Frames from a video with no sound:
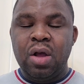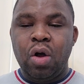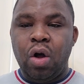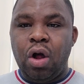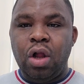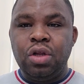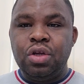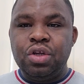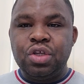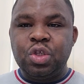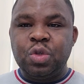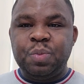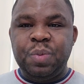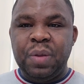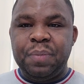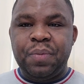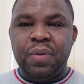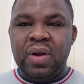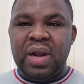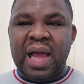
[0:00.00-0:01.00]
All those
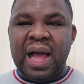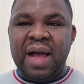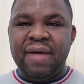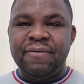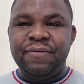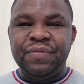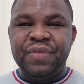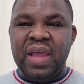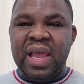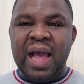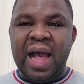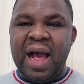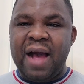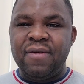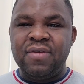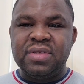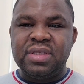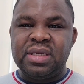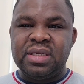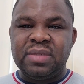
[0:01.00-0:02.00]
people have their
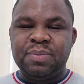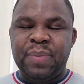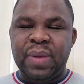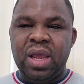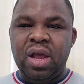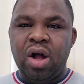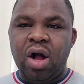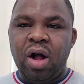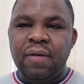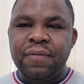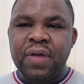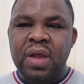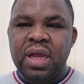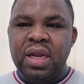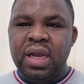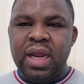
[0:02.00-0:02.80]
houses paid off.